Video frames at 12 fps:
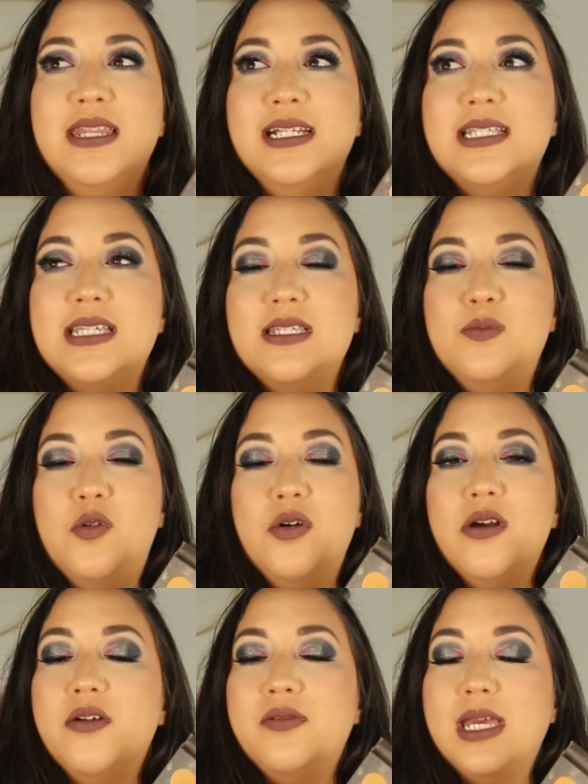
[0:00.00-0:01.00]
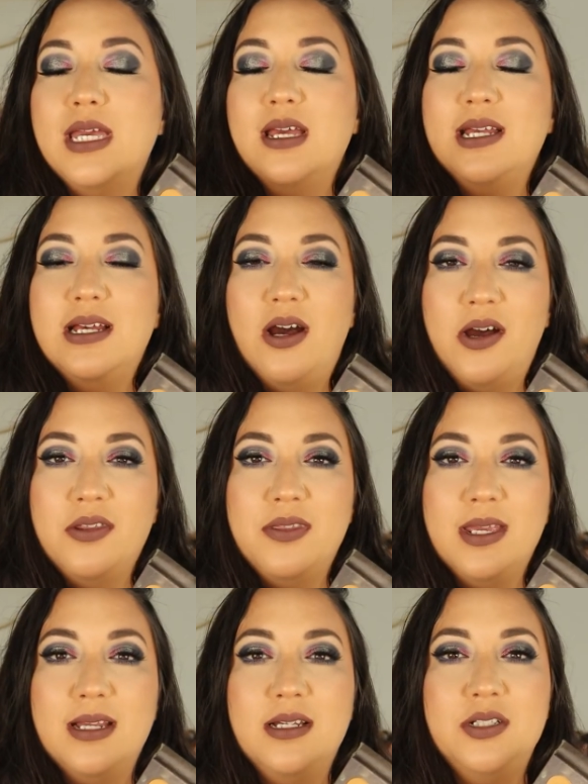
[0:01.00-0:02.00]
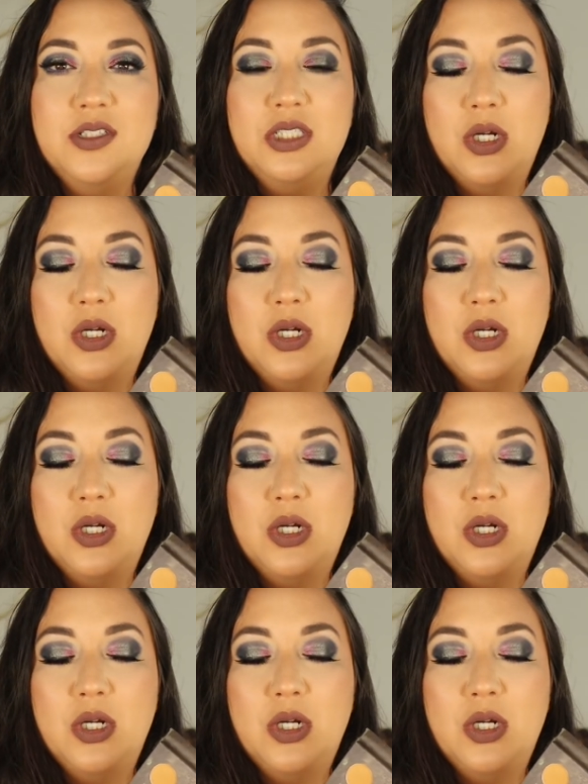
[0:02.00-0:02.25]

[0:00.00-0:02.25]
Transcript: this is more of like a gothic,